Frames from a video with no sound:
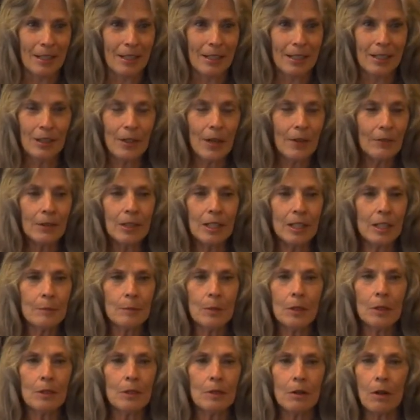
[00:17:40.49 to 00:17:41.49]
You have to let him
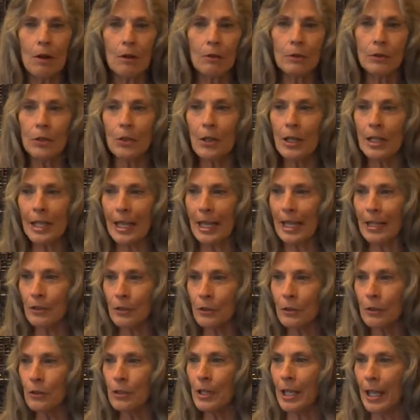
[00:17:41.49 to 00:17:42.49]
know, oh no, I can't
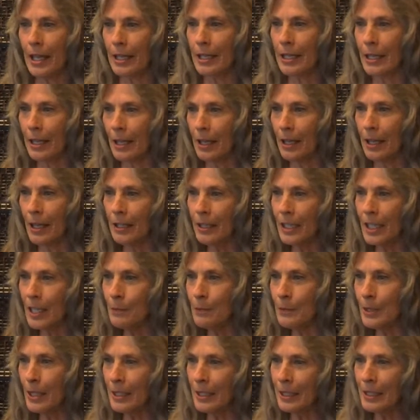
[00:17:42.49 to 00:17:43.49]
do that, I, I gotta
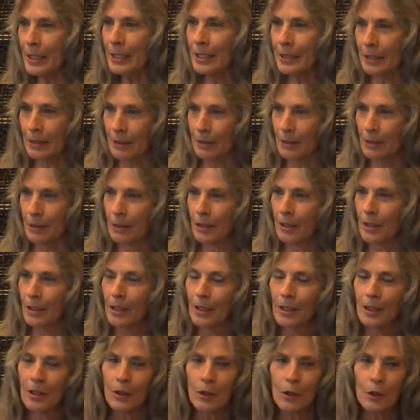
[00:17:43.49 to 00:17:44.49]
keep that hidden.
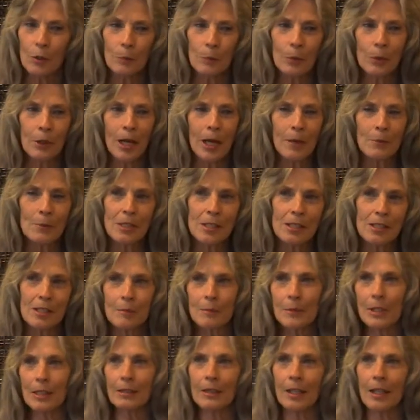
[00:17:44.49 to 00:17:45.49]
Or perhaps it's
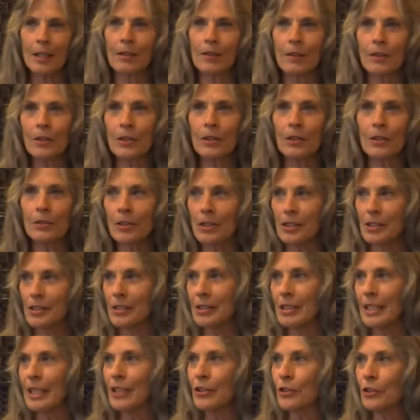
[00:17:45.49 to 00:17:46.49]
something like, oh, you just
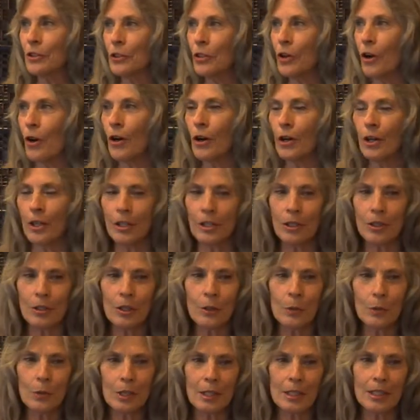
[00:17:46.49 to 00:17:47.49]
dinged your car and you
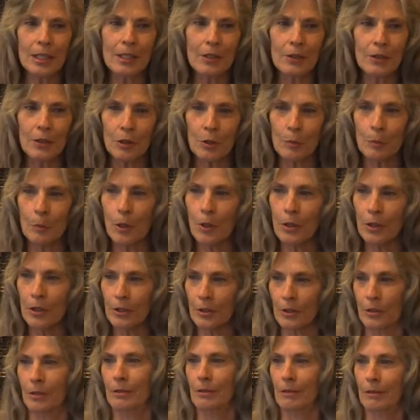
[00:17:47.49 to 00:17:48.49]
don't wanna tell your
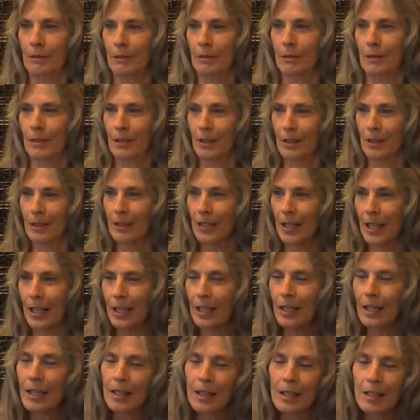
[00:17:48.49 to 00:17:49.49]
partner,
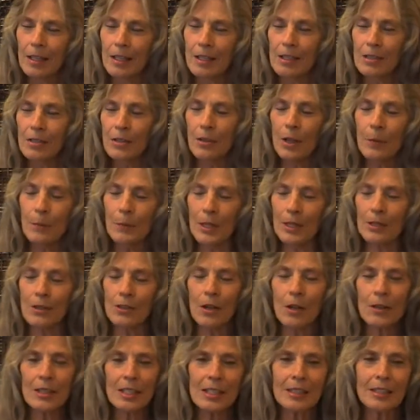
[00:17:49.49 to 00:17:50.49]
okay? So, I mean, there's
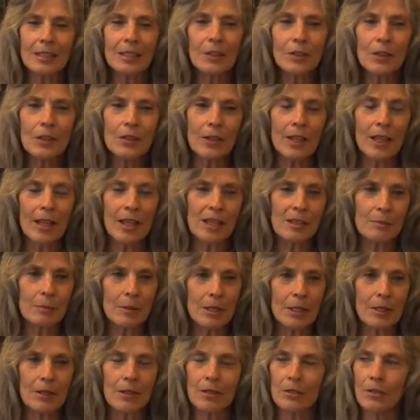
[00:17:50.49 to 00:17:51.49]
all these little things, but
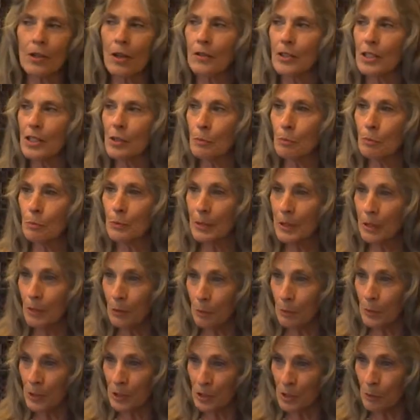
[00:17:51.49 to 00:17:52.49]
then there's all these, there,
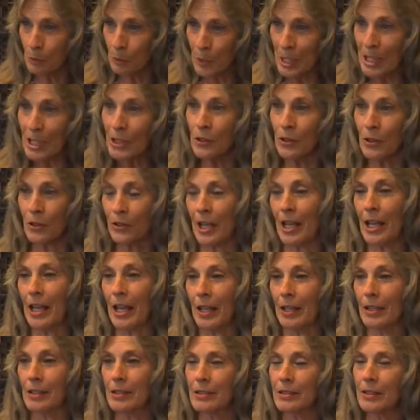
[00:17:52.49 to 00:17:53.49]
there's bigger
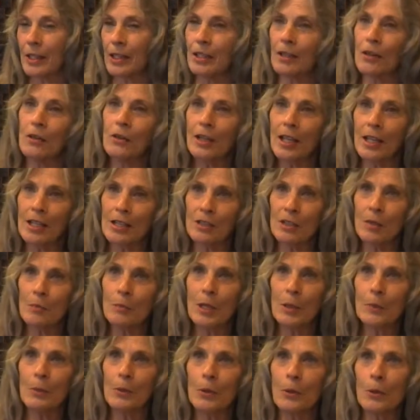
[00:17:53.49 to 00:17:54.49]
things, like, okay, some
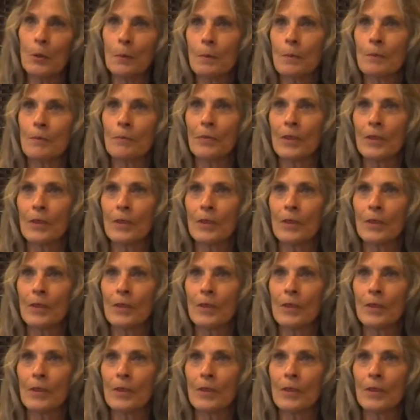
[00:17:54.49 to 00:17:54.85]
people,